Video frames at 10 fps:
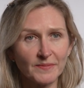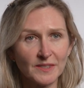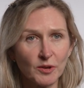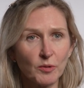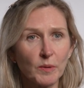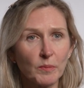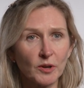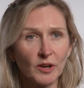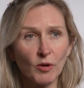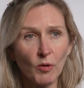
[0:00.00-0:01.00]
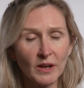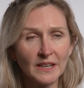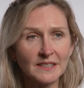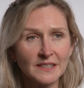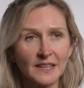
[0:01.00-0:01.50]
So we put a coil
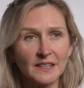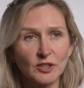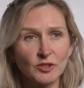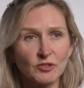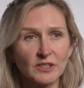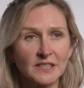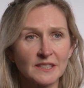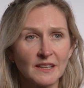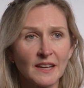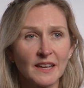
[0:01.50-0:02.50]
inside the uterus.